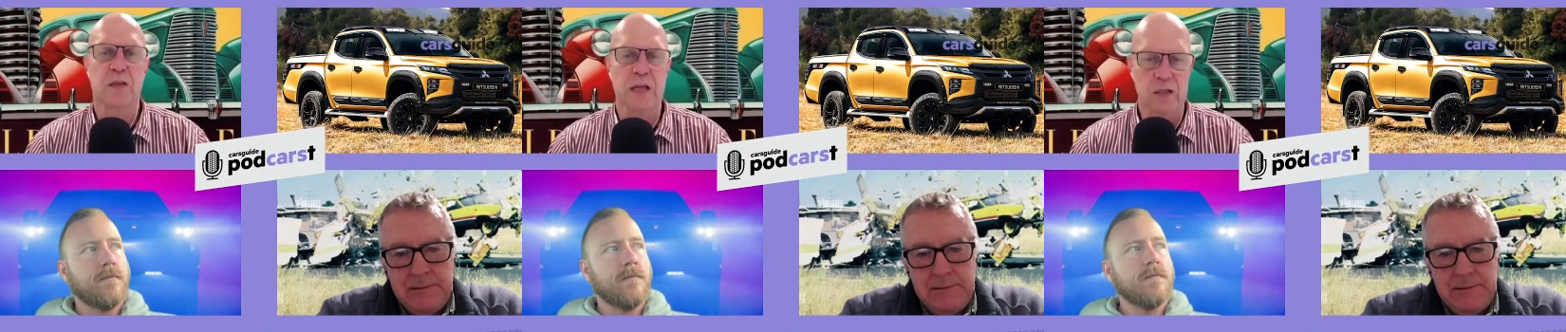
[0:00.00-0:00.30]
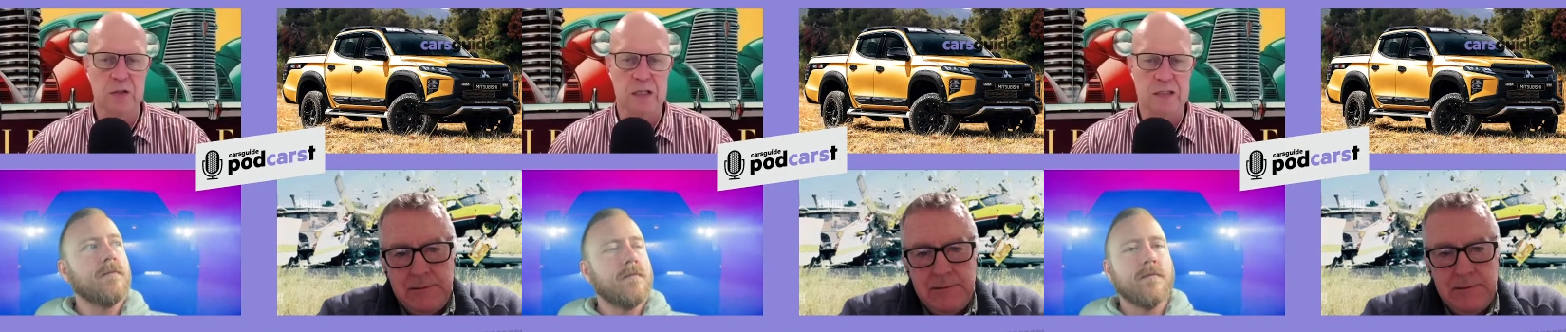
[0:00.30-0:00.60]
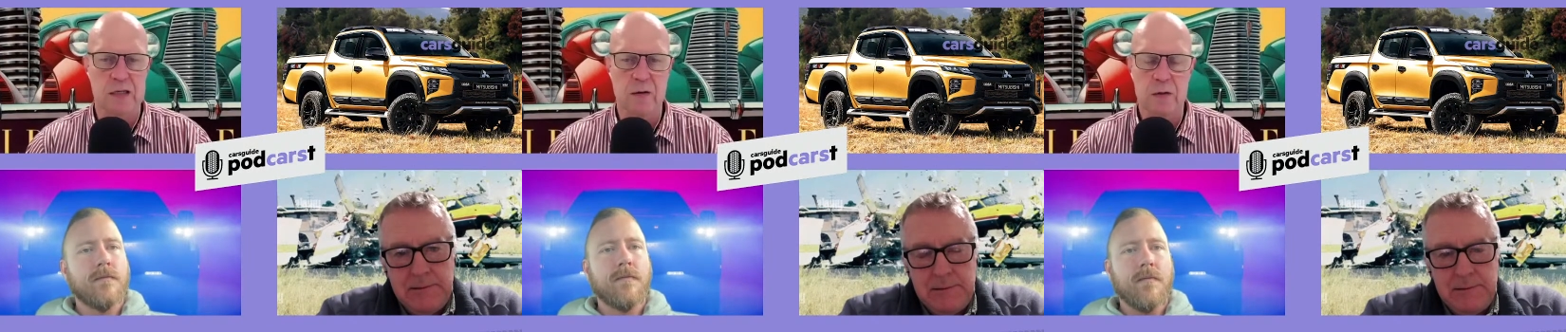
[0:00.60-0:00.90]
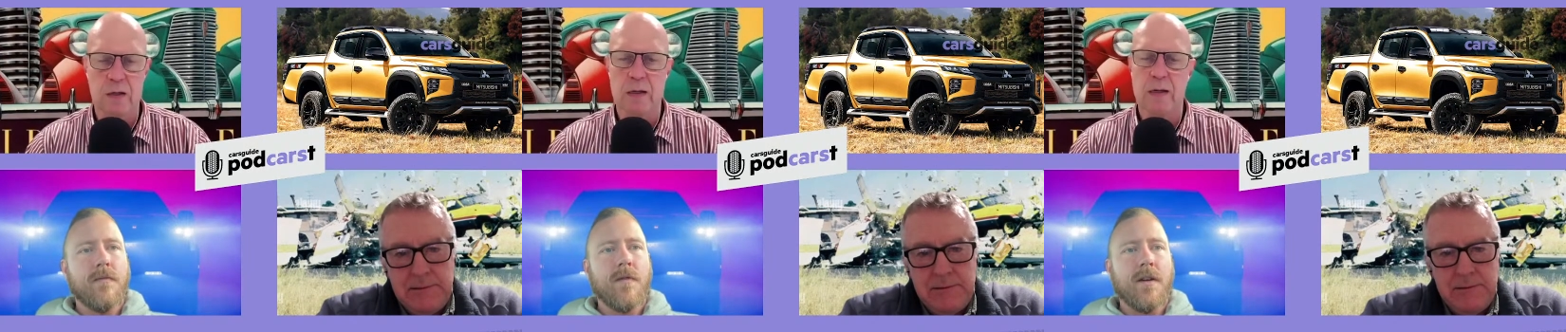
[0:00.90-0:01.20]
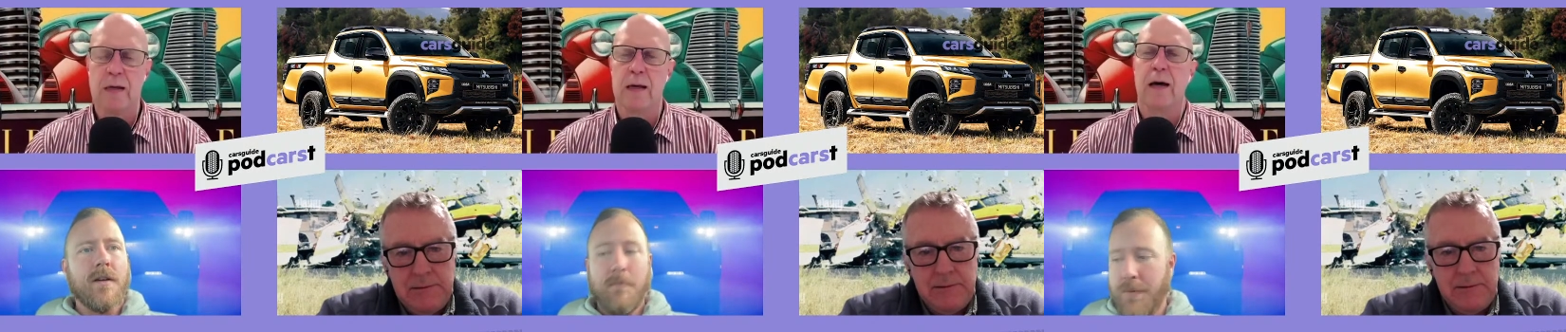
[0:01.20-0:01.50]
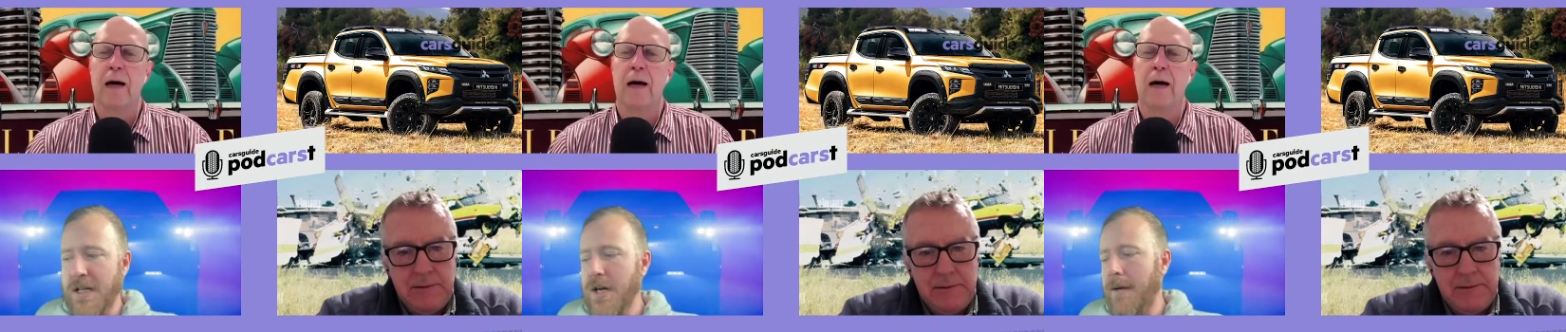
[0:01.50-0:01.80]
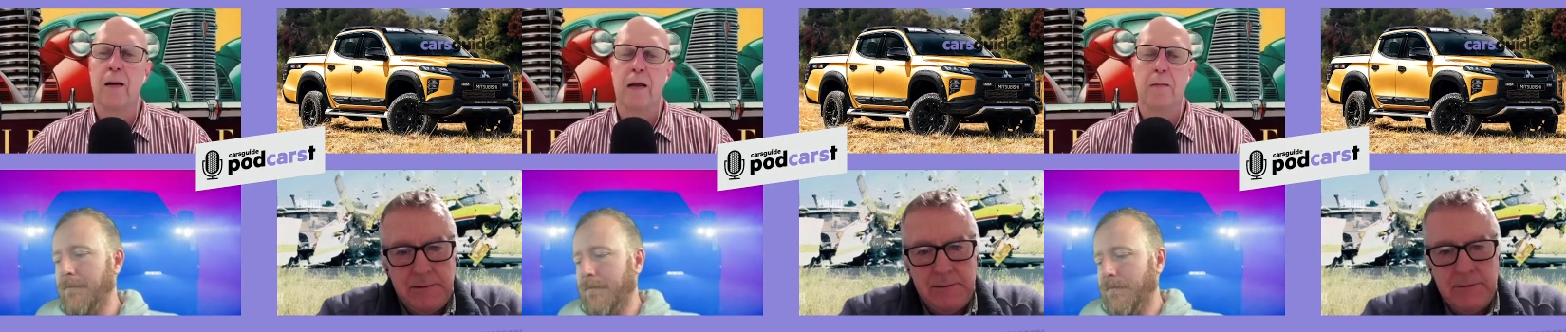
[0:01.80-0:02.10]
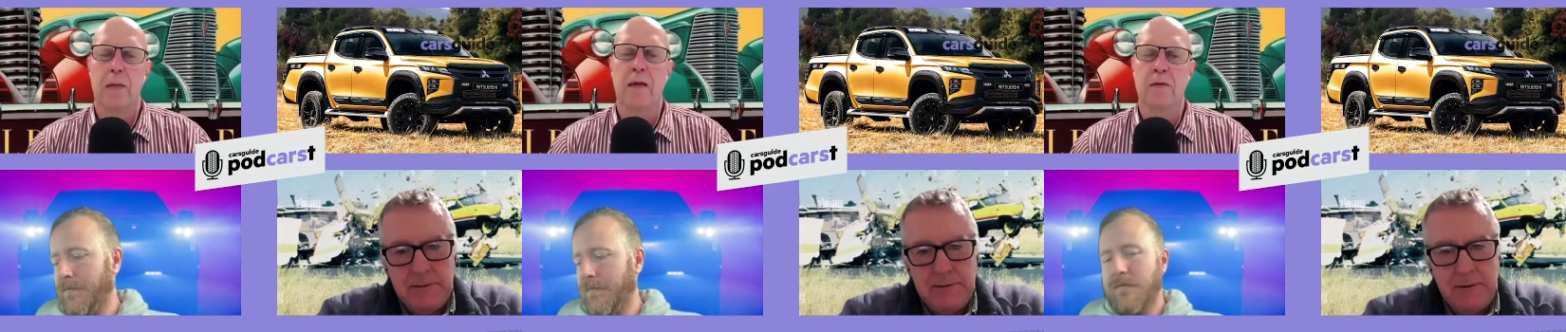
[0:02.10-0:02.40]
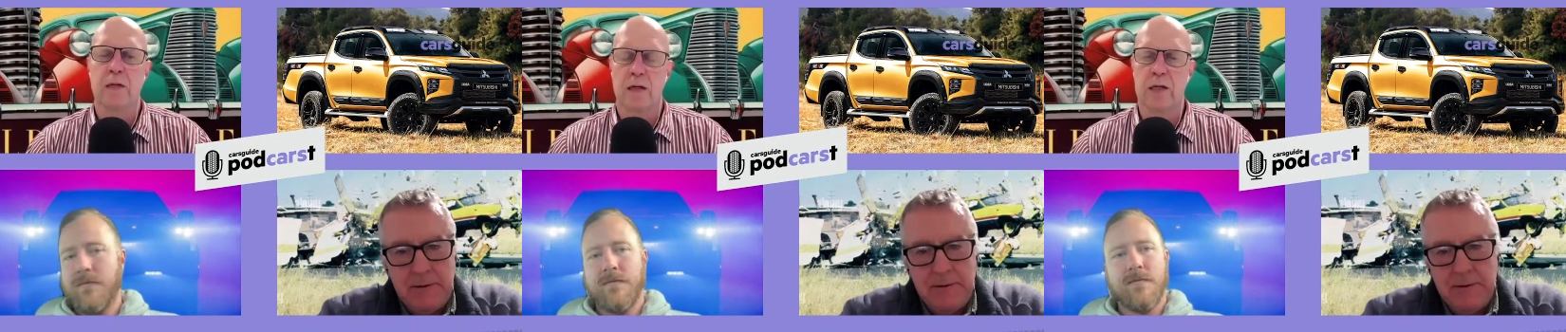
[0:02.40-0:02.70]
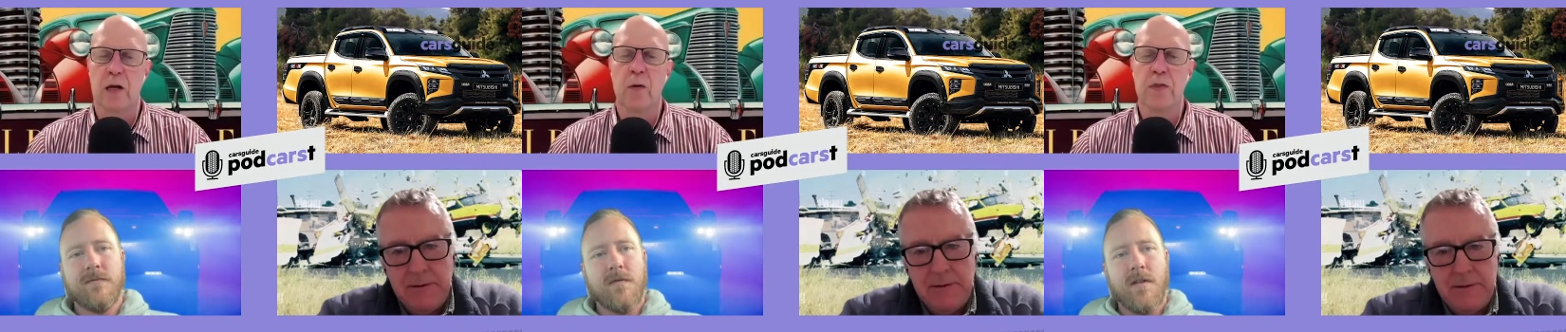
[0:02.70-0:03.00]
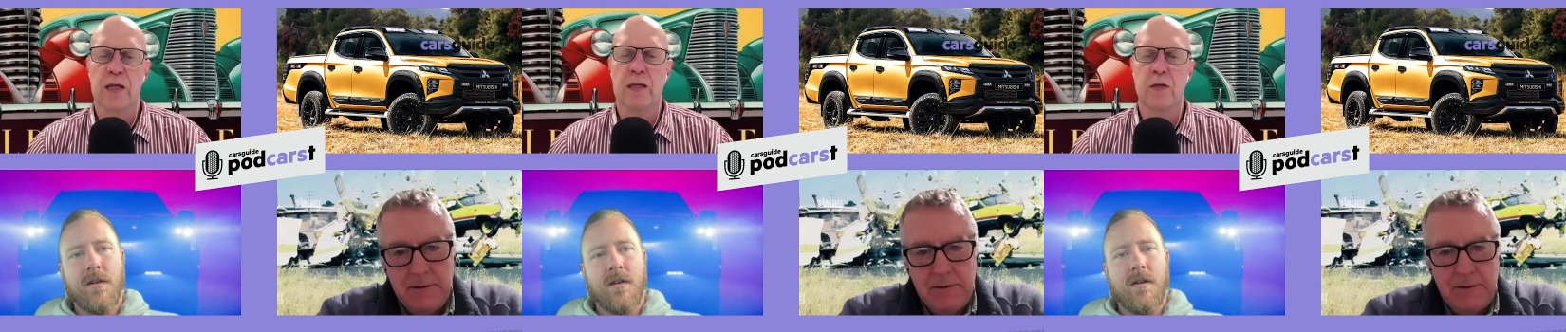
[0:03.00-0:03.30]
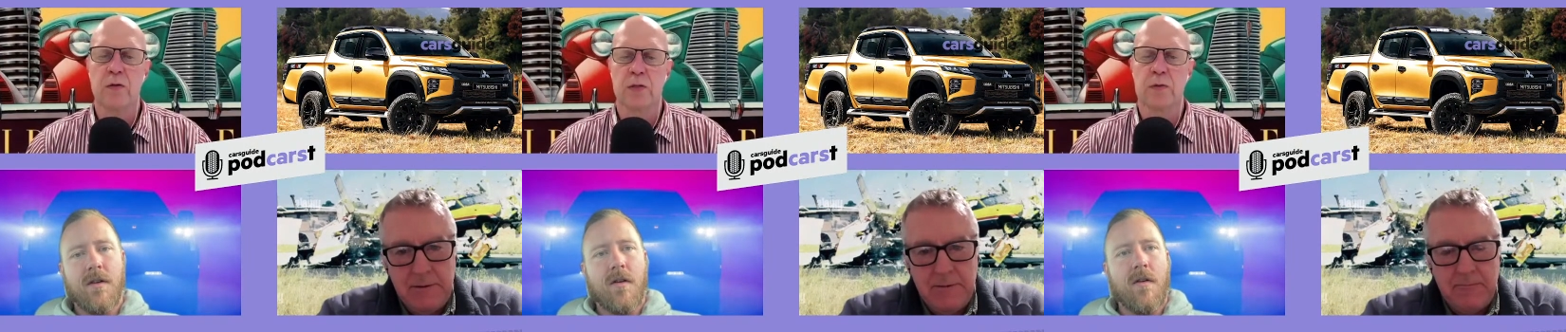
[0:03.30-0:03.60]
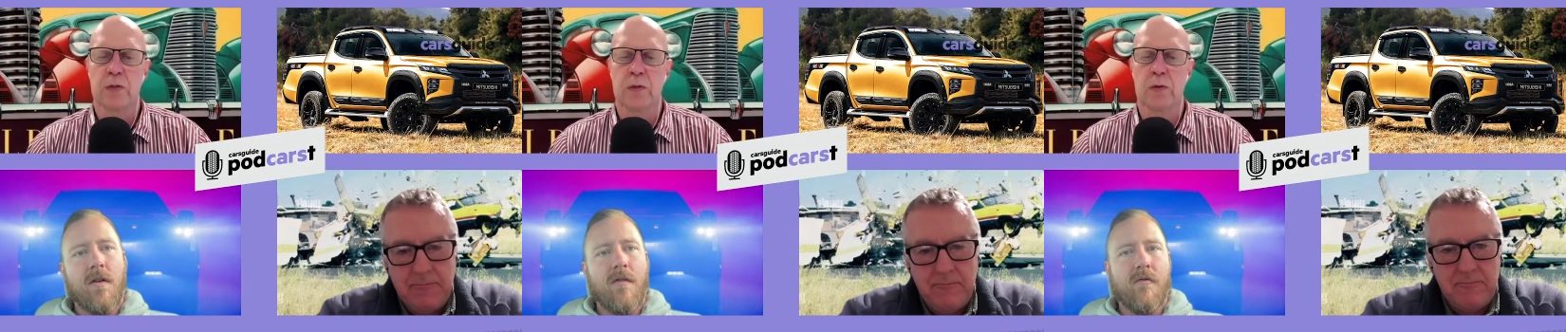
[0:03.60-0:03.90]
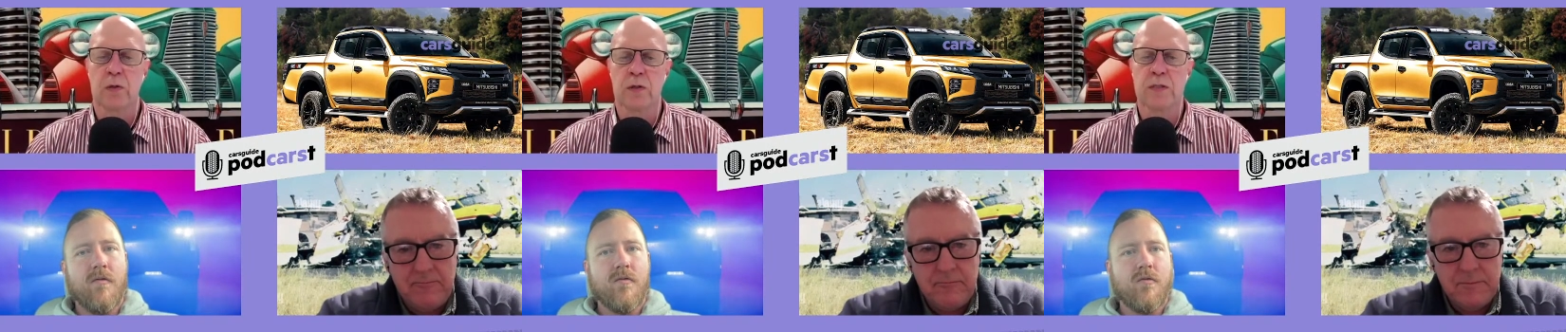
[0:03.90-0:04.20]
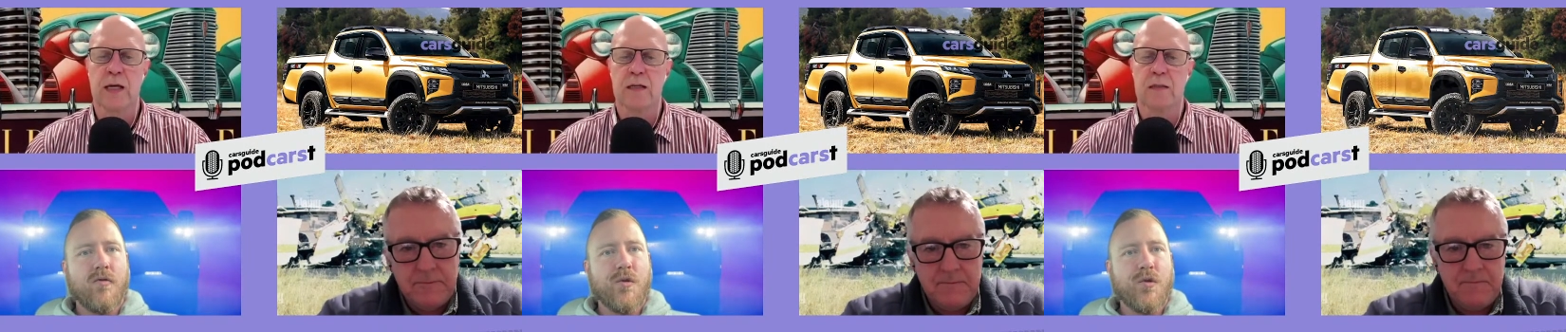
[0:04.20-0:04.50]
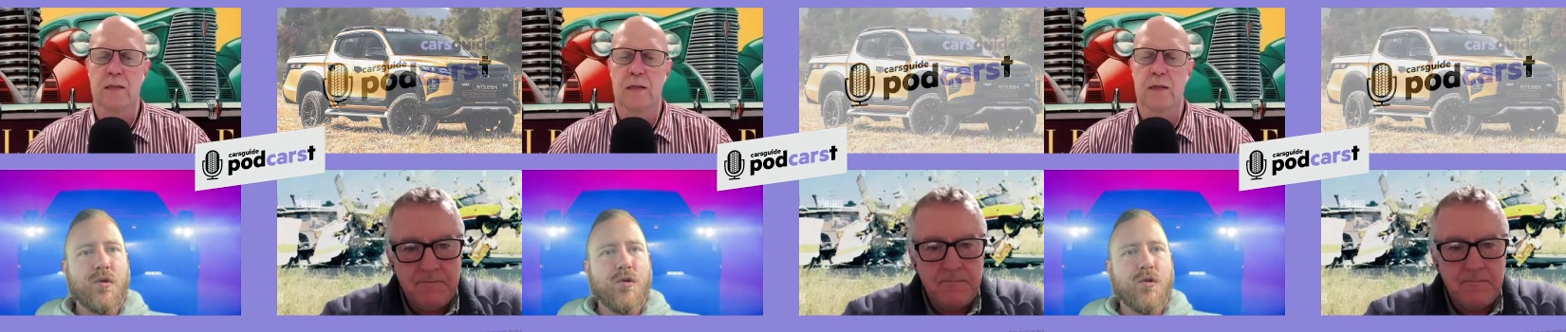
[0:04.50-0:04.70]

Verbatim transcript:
Speaker 1: Thank you, Chesto. Uh, and you know, and thank you to your contact,